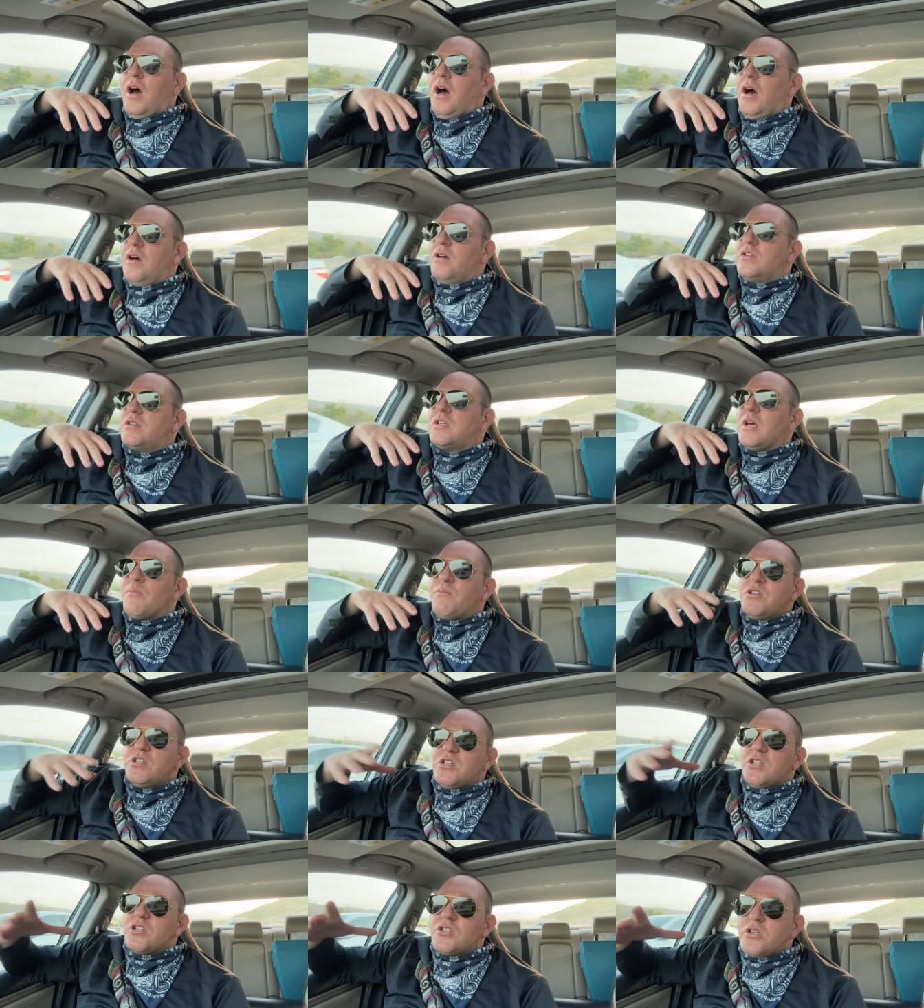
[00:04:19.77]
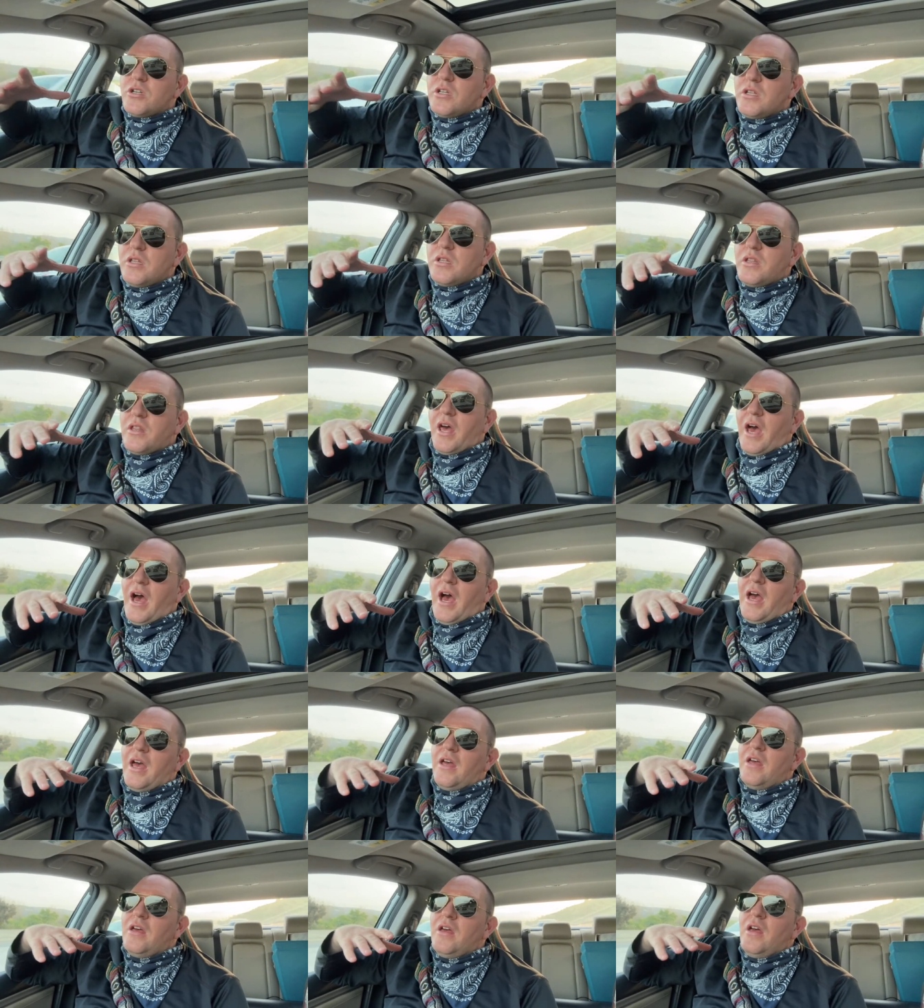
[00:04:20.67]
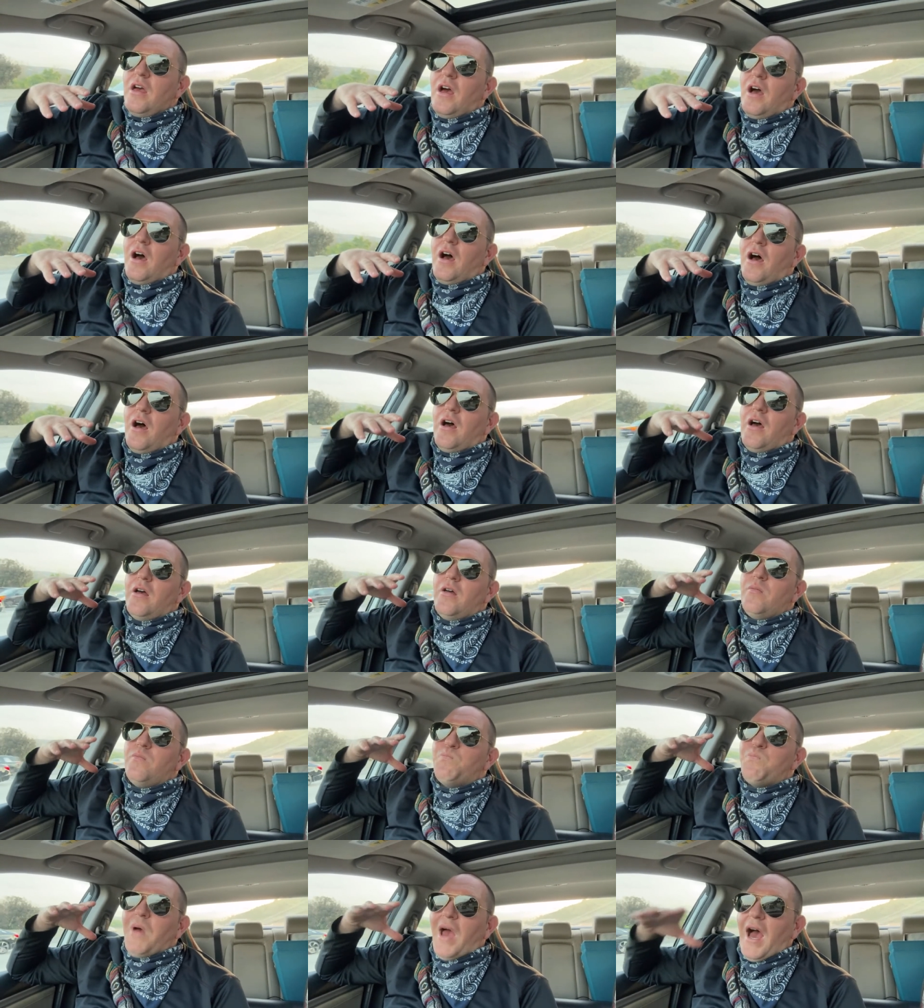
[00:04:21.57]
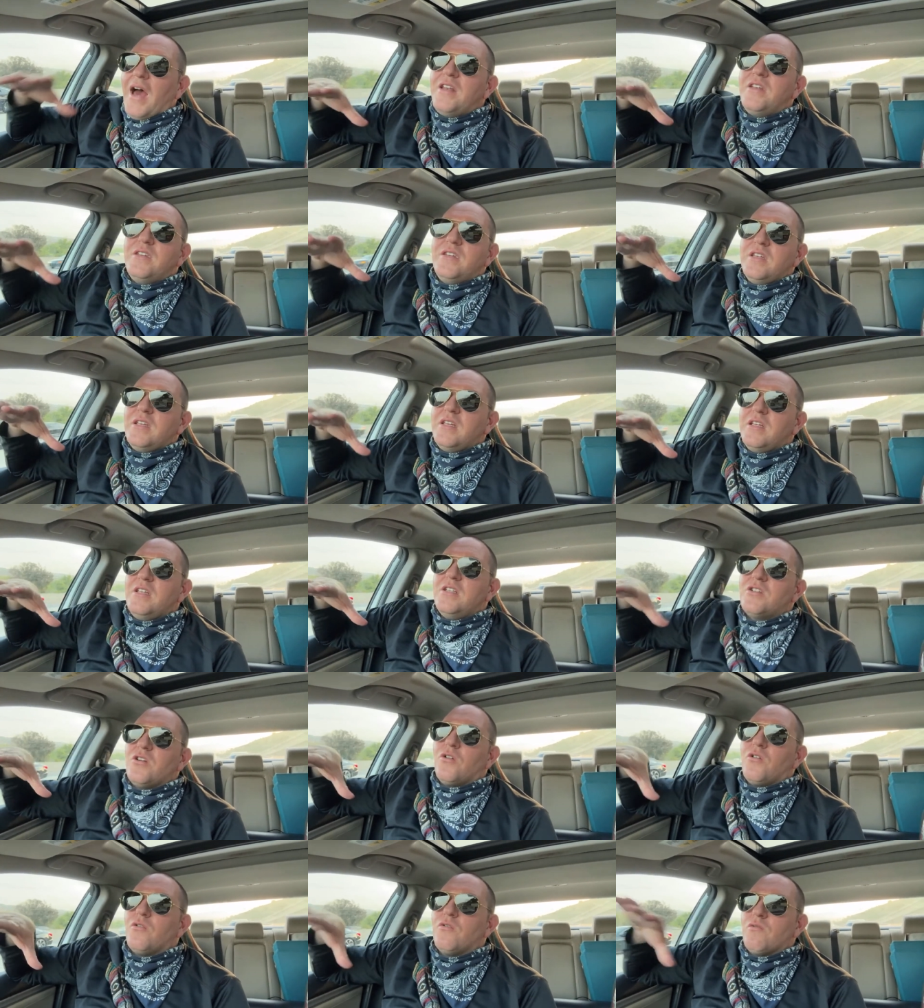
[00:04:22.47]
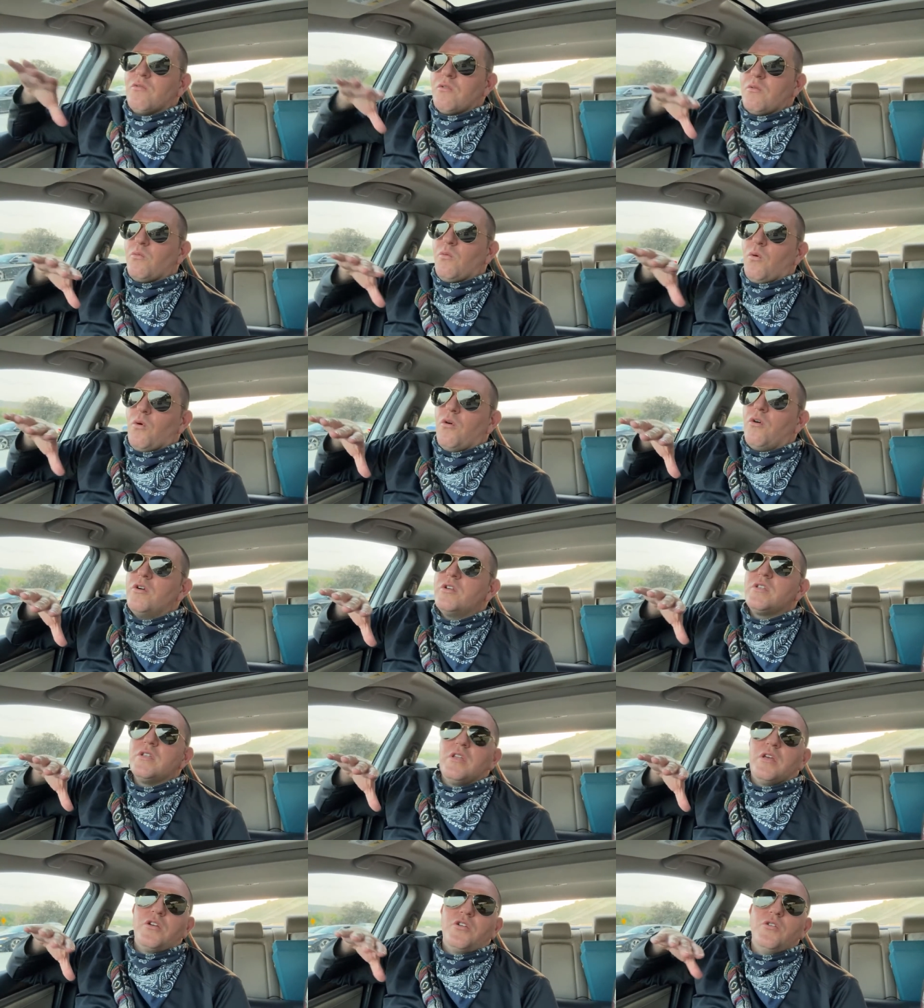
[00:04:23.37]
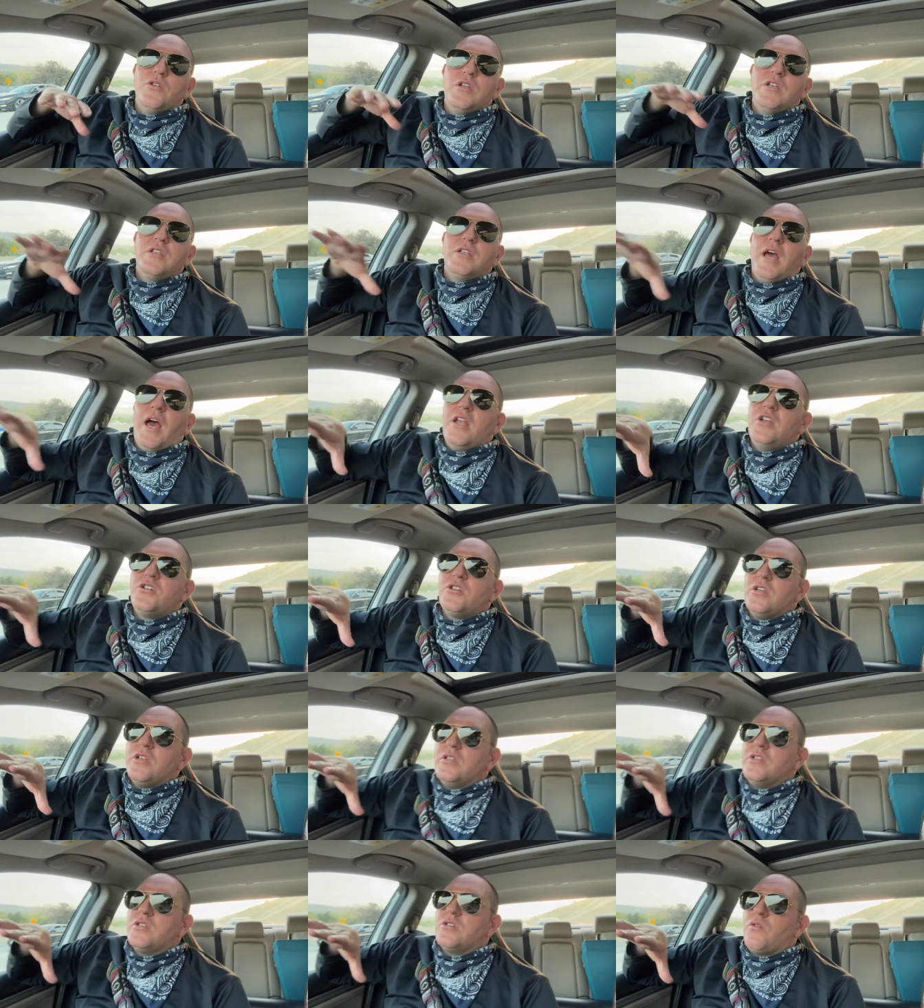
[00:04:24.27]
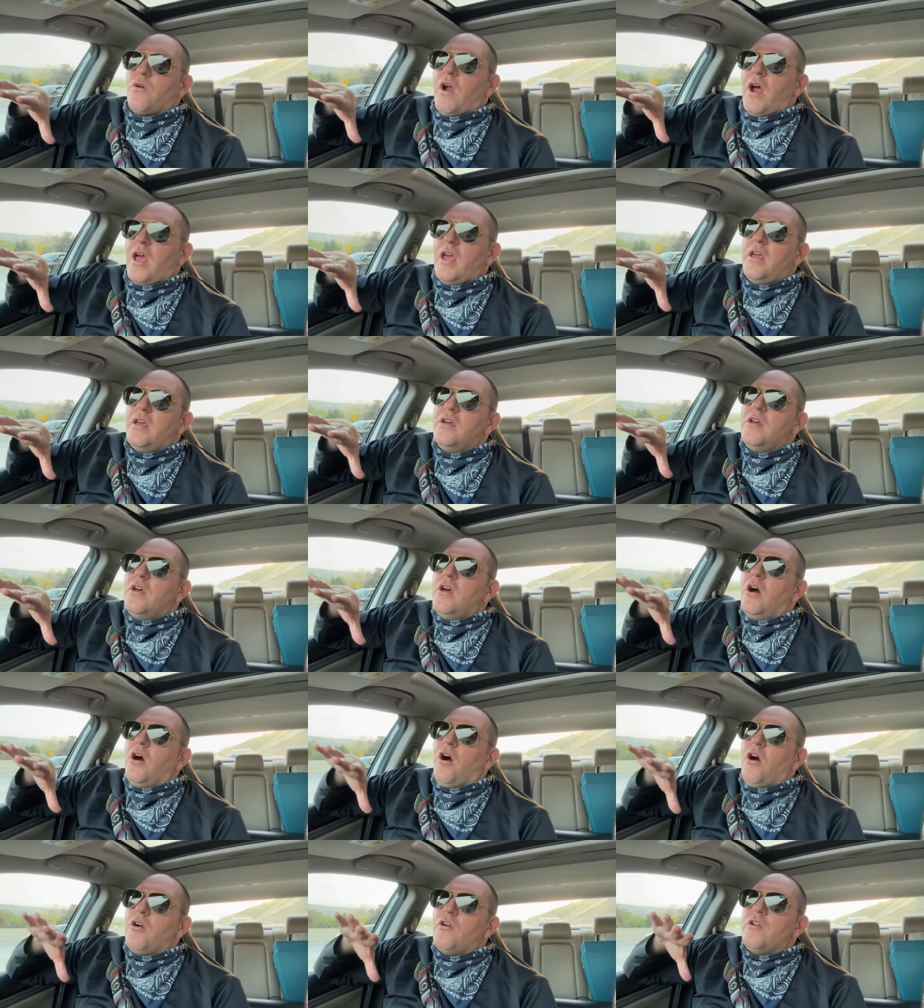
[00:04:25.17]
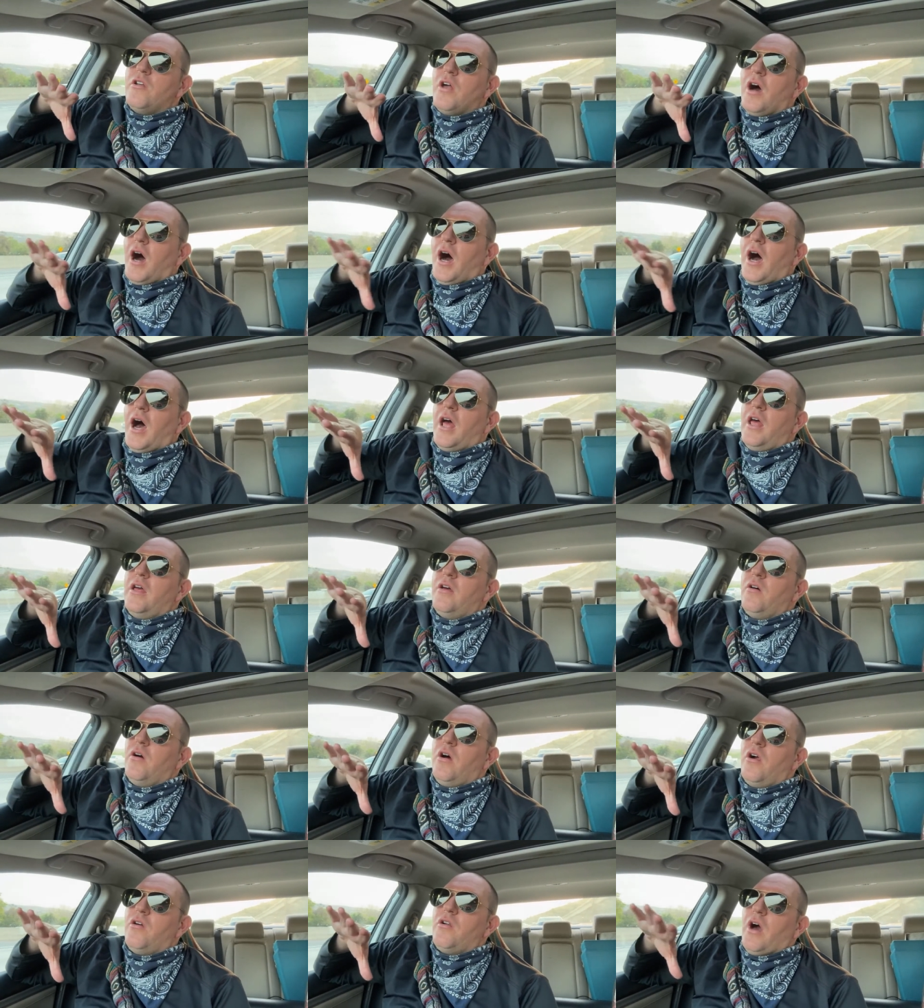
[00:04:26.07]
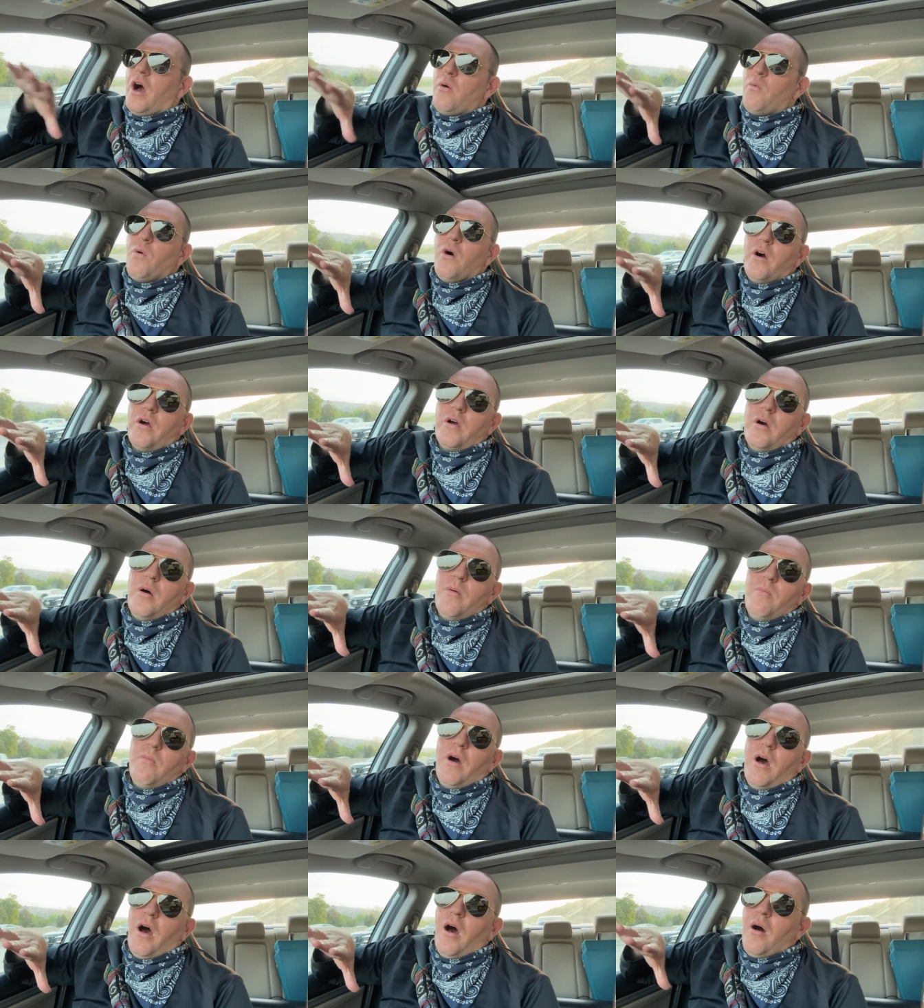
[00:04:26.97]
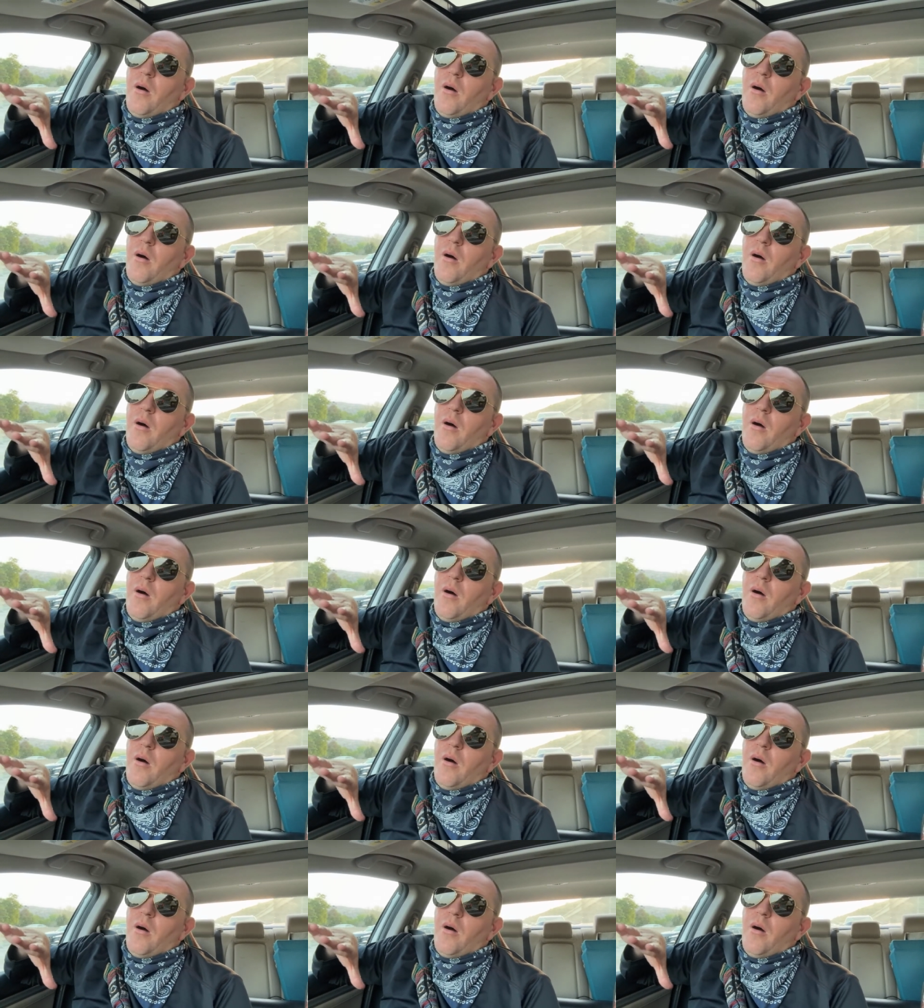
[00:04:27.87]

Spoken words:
supposition that bad deeds earn rewards and that good intentions, right, are not welcome